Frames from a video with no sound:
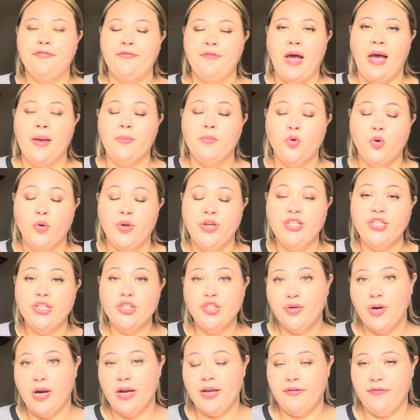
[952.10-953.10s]
I'm going to
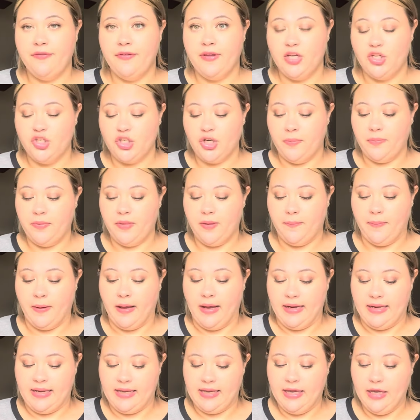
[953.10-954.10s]
try to finish up the
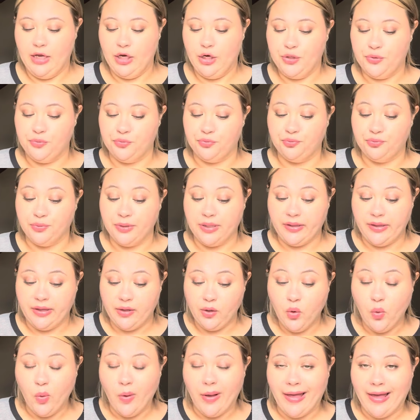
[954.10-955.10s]
body care really
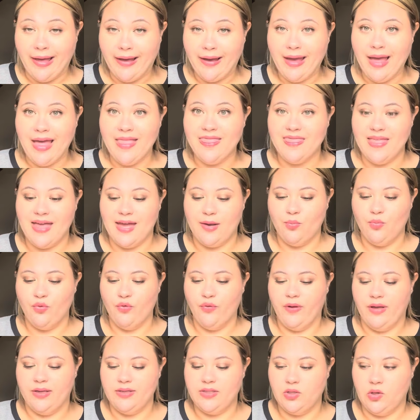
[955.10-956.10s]
quick and then move
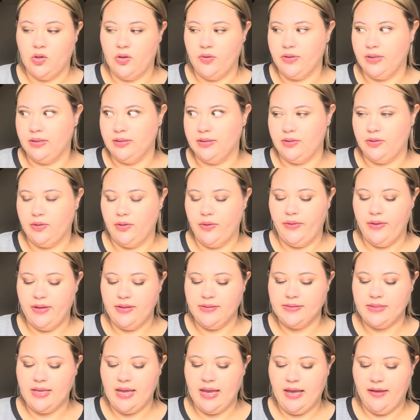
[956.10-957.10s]
on to all the little
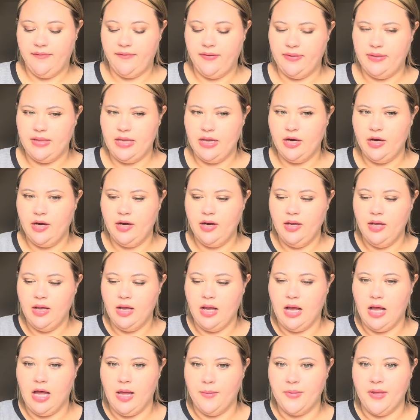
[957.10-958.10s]
things I have in there.
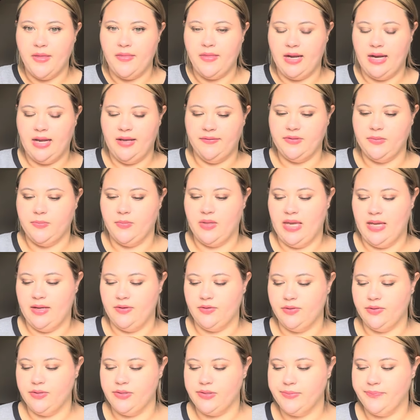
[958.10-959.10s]
Um, and then I have some
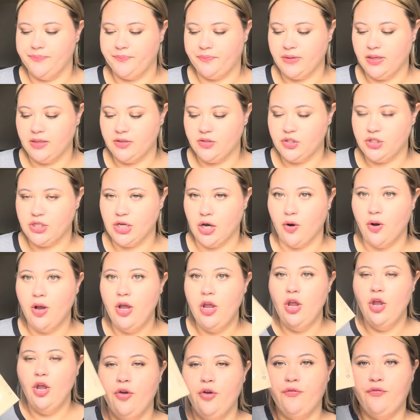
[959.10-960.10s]
candles. So
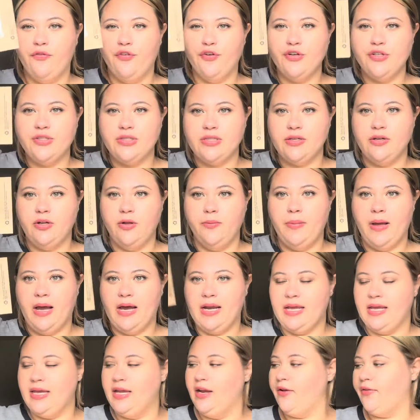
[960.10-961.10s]
first little
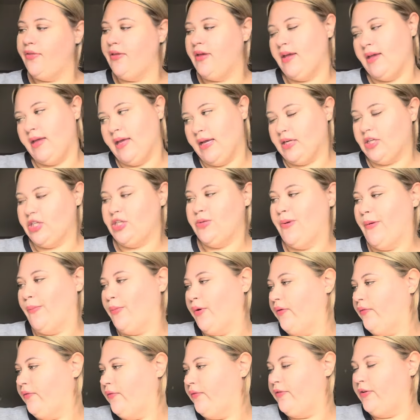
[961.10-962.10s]
body care thing, actually my
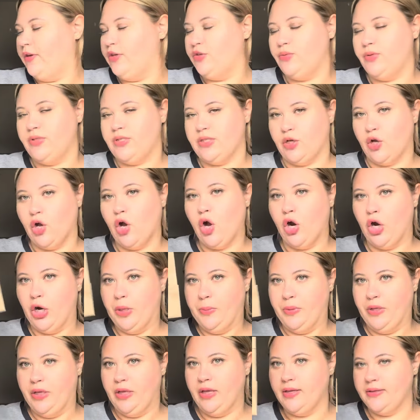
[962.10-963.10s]
boyfriend finished was a
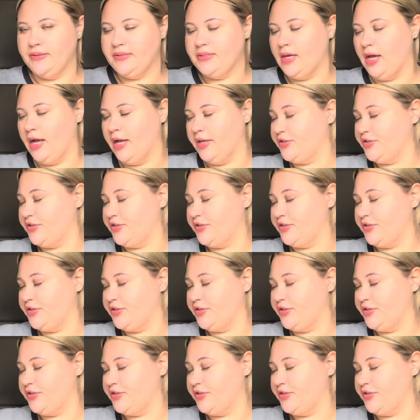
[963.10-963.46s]
Karma uh,